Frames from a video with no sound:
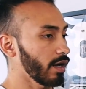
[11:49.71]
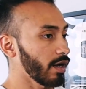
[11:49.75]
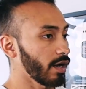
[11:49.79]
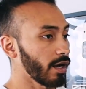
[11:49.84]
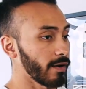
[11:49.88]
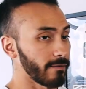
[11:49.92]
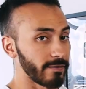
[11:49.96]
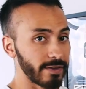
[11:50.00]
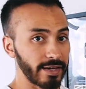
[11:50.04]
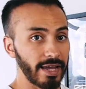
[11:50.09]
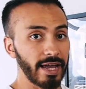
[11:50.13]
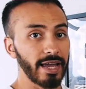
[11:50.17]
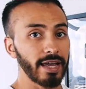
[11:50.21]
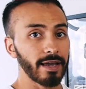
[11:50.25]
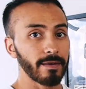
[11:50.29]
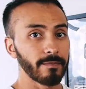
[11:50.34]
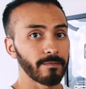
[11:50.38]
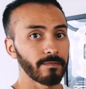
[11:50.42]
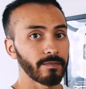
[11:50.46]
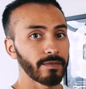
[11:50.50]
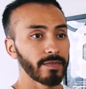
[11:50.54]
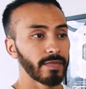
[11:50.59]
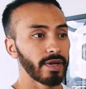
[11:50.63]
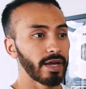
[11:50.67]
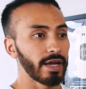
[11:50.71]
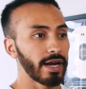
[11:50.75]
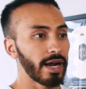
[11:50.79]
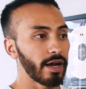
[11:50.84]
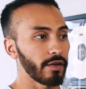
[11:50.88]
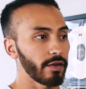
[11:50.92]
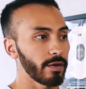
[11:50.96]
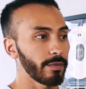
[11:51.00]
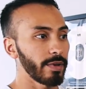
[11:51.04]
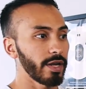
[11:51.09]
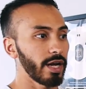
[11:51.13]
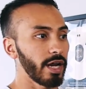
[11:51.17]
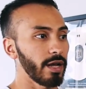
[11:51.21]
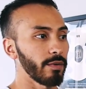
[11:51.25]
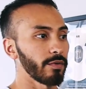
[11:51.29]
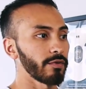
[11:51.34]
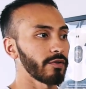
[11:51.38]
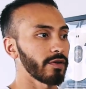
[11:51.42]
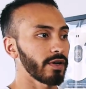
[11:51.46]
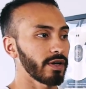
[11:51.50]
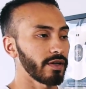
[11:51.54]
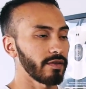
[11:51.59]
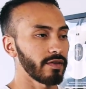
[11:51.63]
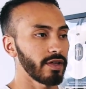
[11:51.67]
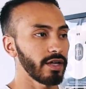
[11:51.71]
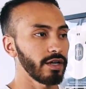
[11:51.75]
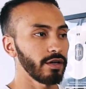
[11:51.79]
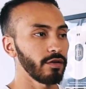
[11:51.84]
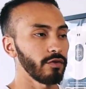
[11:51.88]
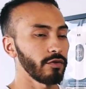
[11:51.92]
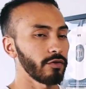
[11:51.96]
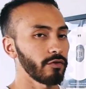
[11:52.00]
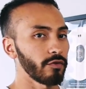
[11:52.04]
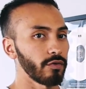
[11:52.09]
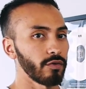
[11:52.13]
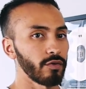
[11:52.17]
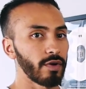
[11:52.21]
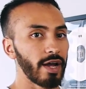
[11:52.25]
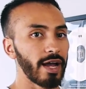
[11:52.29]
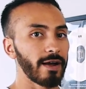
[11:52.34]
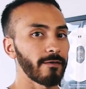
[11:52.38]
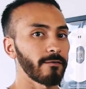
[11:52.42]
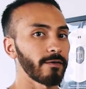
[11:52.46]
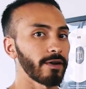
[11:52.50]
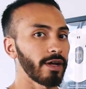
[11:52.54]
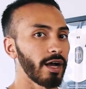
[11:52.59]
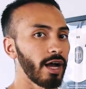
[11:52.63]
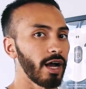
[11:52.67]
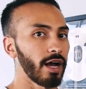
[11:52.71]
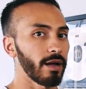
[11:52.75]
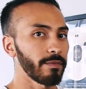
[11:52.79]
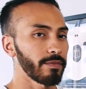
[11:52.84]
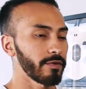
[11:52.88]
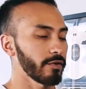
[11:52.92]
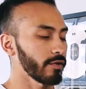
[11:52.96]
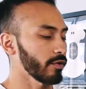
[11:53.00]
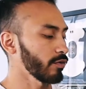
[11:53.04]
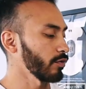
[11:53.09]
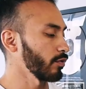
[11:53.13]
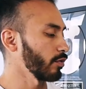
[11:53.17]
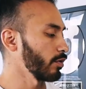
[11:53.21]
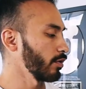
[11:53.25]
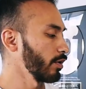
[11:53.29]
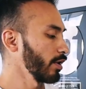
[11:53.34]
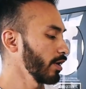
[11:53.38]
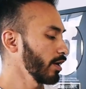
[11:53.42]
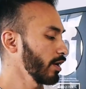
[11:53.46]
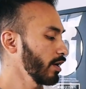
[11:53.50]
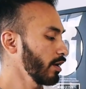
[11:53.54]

of the game and how they've been able to continue through every obstacle.